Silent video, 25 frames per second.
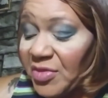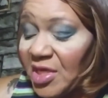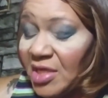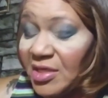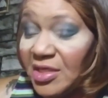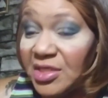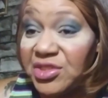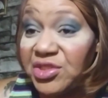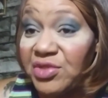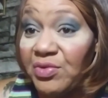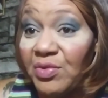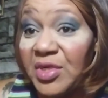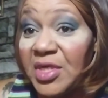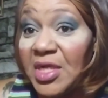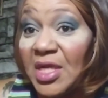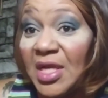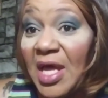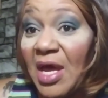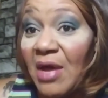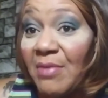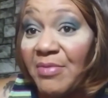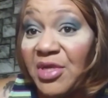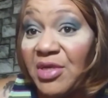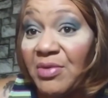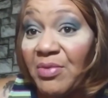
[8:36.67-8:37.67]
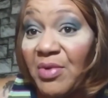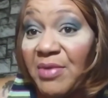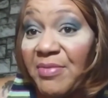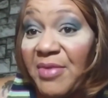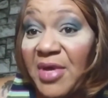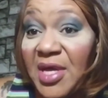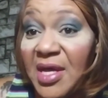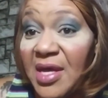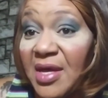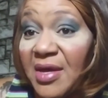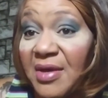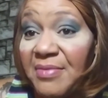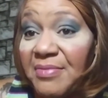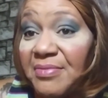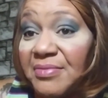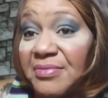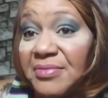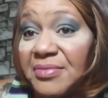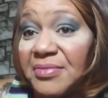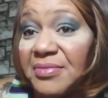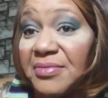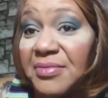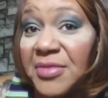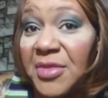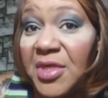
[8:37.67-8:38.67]
Because she wouldn't allow me to wear makeup,
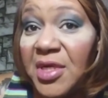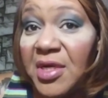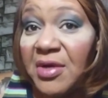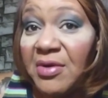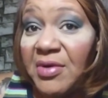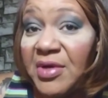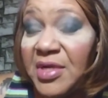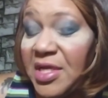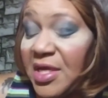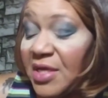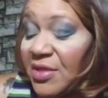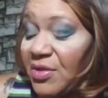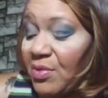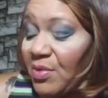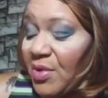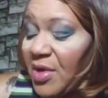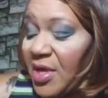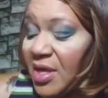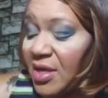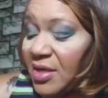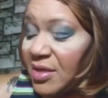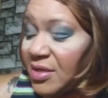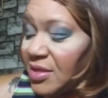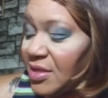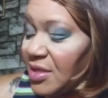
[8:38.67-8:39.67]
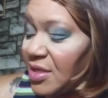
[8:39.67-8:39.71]
you know, any other way.